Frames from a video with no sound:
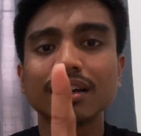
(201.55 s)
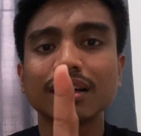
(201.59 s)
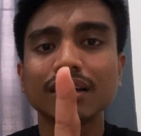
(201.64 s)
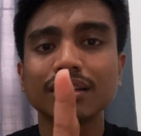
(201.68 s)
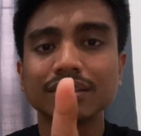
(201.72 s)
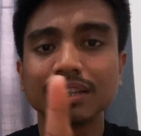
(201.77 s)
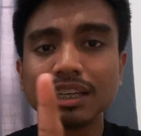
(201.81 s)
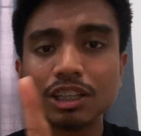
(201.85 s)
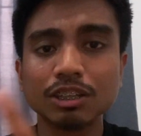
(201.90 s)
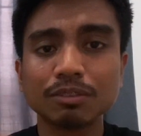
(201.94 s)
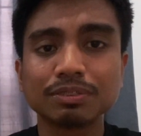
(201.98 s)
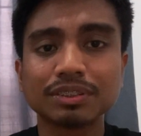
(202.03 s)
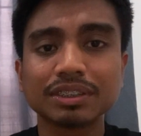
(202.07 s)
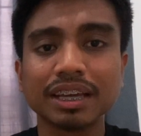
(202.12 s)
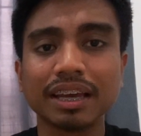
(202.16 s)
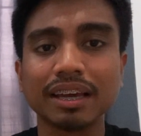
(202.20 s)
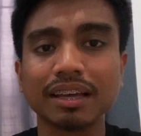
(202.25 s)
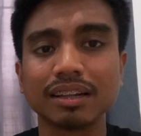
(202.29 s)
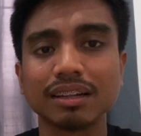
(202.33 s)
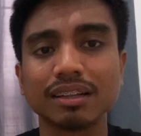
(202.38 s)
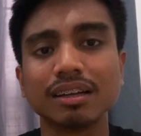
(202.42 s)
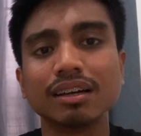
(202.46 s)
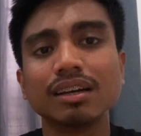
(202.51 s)
Deed of
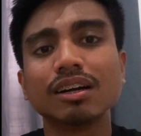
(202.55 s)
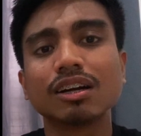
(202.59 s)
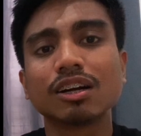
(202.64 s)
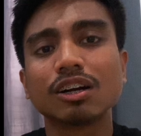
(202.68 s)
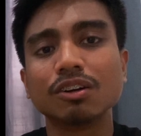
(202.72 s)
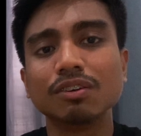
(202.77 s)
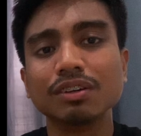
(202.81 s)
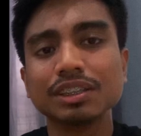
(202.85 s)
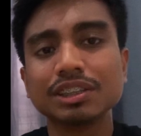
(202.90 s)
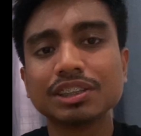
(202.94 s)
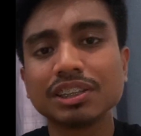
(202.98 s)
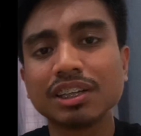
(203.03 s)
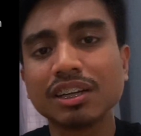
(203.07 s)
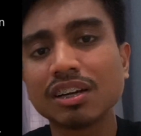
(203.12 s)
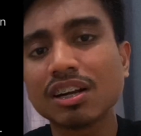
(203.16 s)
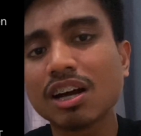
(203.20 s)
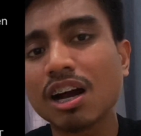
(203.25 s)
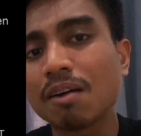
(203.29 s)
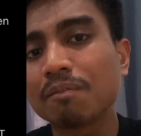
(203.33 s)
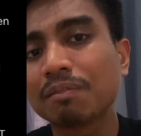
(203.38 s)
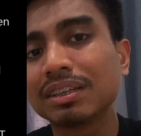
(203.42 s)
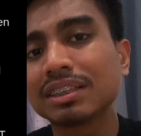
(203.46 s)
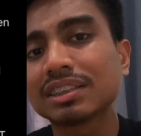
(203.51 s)
sale. Original
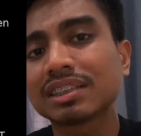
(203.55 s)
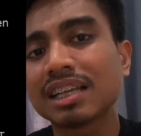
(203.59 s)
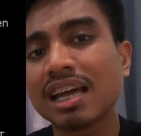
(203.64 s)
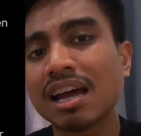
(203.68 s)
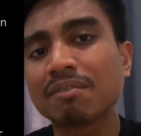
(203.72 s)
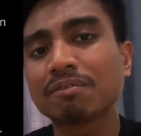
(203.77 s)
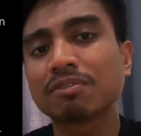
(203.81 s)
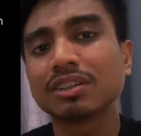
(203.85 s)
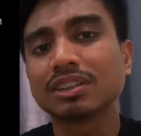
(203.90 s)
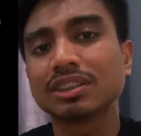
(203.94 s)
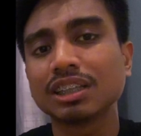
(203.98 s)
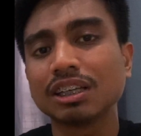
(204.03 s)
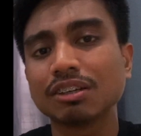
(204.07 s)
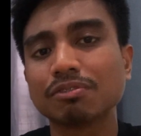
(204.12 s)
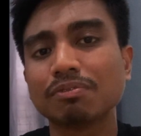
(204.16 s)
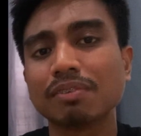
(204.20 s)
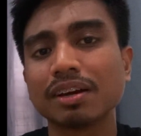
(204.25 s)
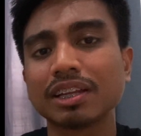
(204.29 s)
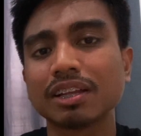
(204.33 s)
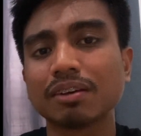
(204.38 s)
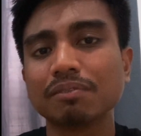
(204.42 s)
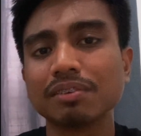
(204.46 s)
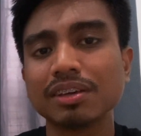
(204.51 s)
copy stamp received
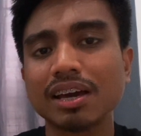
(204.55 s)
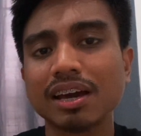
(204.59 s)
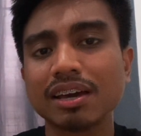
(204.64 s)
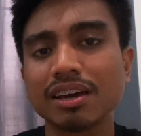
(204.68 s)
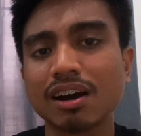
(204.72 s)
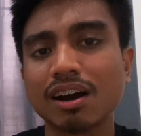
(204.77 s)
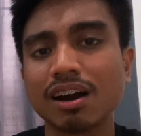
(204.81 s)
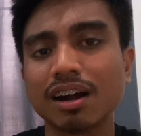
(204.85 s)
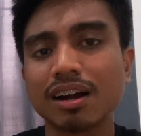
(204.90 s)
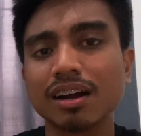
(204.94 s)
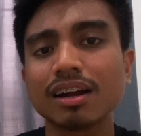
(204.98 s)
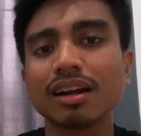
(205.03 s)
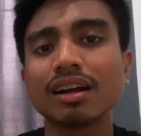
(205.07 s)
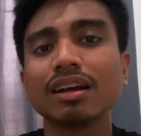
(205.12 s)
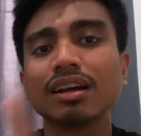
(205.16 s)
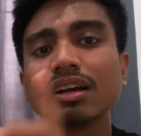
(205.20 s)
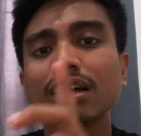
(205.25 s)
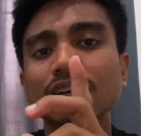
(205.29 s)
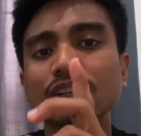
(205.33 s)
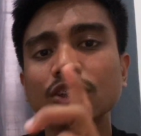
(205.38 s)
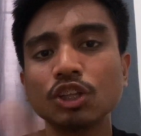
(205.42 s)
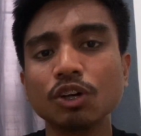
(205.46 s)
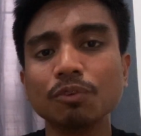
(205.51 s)
by the BIR.
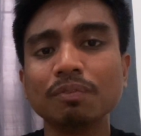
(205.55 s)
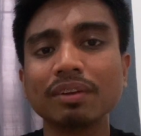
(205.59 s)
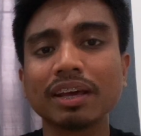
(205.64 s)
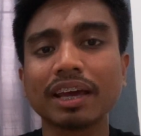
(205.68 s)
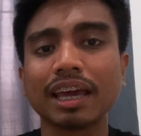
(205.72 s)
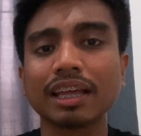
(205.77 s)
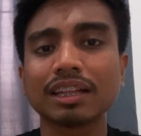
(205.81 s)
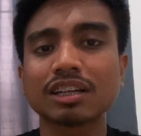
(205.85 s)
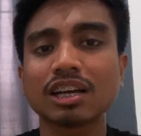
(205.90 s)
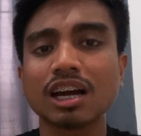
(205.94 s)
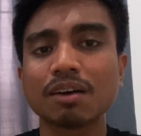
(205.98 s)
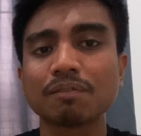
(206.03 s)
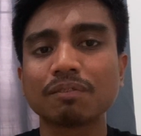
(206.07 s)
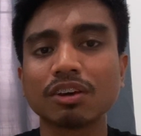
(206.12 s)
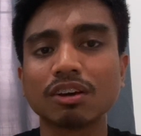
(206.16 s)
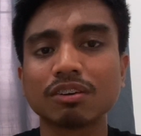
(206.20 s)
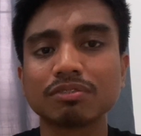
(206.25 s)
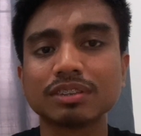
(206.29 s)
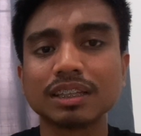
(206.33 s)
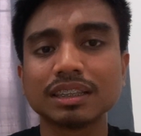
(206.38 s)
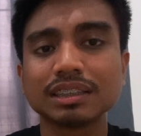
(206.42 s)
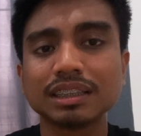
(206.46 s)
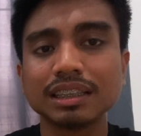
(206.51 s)
Duplicate copy
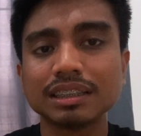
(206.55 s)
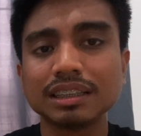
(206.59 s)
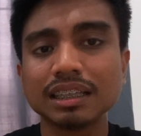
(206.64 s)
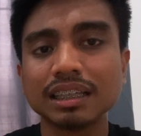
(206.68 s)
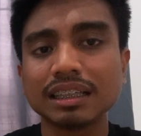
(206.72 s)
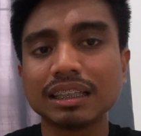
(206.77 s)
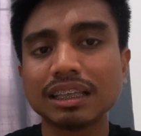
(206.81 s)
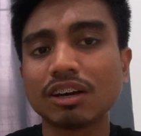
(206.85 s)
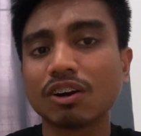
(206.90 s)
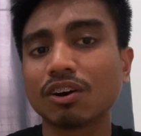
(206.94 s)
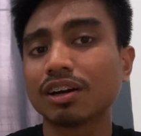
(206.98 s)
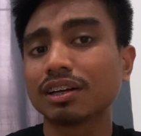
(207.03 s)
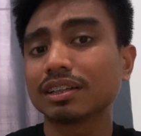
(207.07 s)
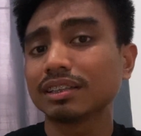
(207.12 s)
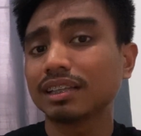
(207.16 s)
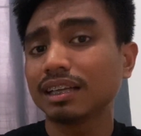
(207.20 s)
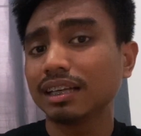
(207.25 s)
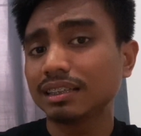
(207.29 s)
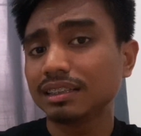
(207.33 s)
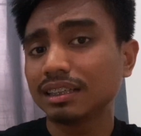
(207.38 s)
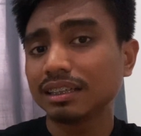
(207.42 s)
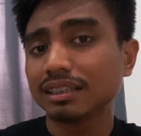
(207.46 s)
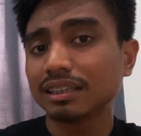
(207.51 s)
of the CCT or
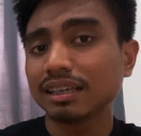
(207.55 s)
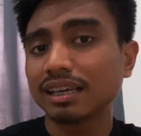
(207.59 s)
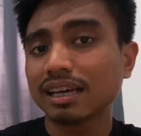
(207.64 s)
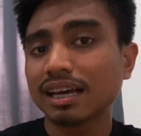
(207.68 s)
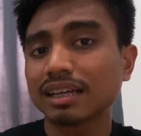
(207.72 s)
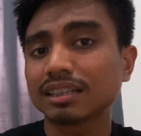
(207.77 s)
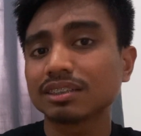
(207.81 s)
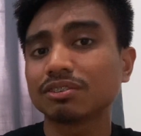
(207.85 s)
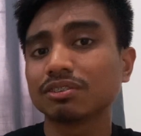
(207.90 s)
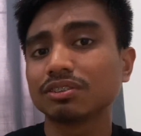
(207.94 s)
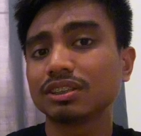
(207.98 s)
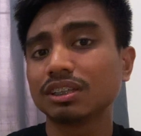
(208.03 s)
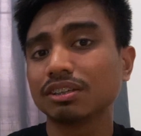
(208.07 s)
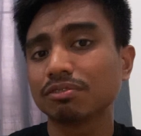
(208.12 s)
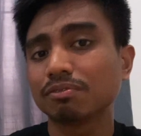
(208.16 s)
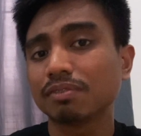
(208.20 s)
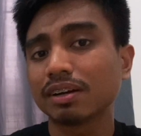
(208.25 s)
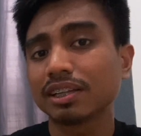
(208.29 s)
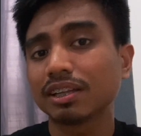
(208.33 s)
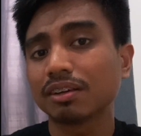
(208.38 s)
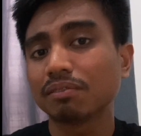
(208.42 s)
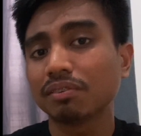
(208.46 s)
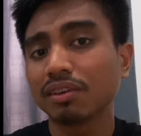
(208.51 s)
TCT as received
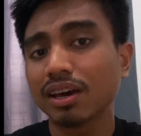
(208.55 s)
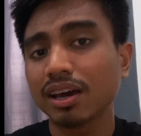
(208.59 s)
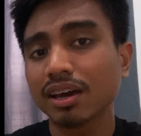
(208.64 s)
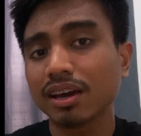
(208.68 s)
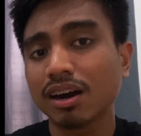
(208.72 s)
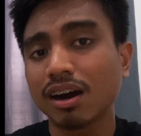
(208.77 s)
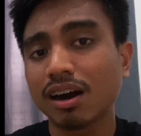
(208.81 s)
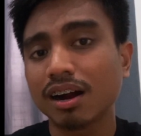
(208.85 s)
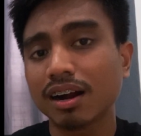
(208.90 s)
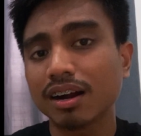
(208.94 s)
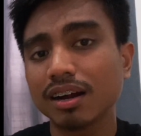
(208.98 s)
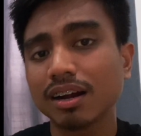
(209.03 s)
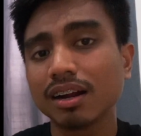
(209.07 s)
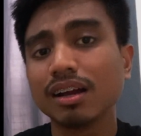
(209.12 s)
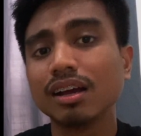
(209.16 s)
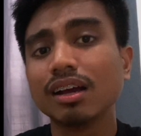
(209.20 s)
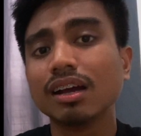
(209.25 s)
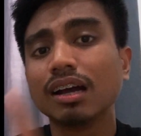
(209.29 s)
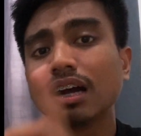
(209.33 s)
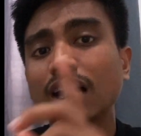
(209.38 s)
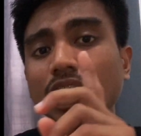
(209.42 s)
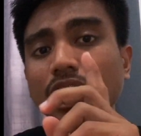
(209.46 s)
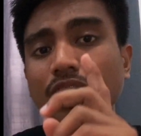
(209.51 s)
by the BIR.
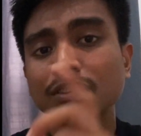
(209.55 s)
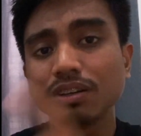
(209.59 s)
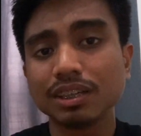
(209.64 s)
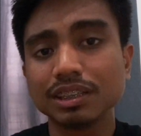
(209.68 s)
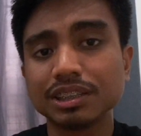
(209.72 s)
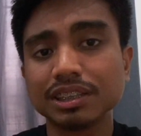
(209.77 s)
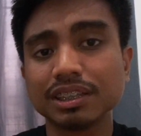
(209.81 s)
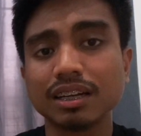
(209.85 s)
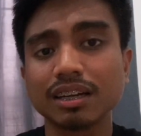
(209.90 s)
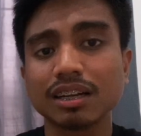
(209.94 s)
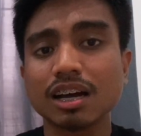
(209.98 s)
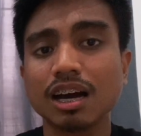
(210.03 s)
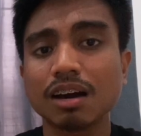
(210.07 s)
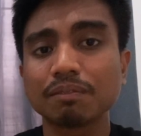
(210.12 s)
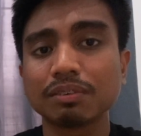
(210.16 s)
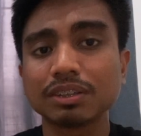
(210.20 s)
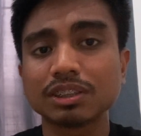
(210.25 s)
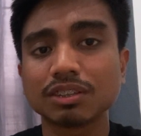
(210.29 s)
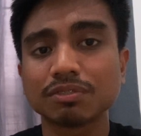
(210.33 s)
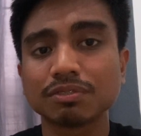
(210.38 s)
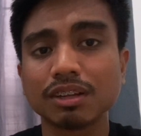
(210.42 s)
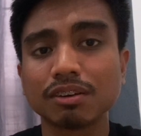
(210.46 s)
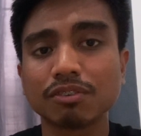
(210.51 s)
Original
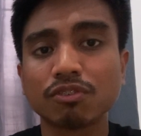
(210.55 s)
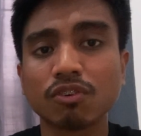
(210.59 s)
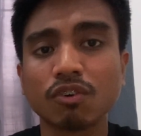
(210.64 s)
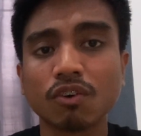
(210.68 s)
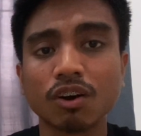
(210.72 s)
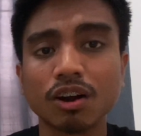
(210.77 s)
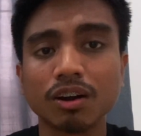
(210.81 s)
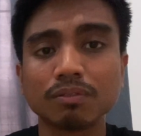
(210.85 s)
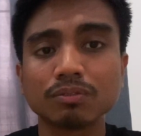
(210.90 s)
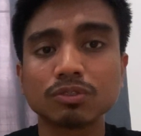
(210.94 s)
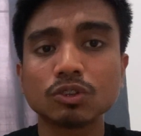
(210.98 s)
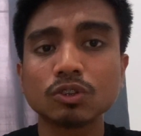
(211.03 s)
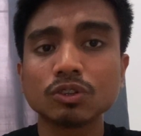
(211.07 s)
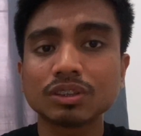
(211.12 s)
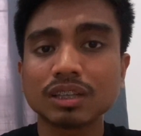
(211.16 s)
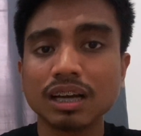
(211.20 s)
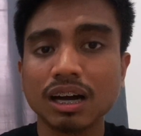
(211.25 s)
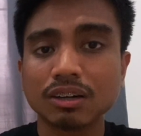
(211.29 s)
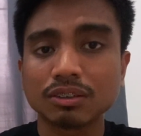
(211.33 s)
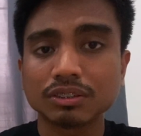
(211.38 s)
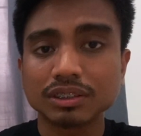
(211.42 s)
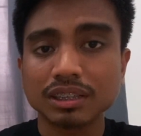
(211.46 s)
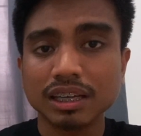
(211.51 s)
copies of the Form
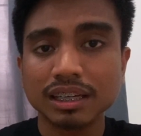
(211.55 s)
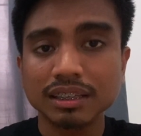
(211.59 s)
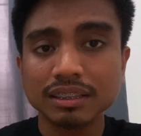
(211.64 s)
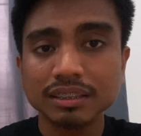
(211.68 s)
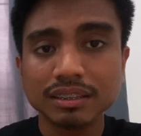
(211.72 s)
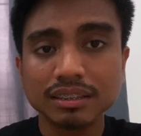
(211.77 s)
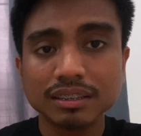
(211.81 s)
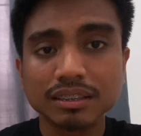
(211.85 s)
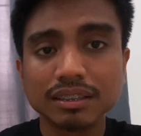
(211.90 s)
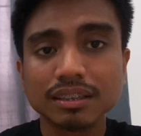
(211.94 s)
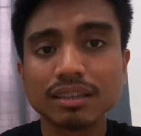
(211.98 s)
2000.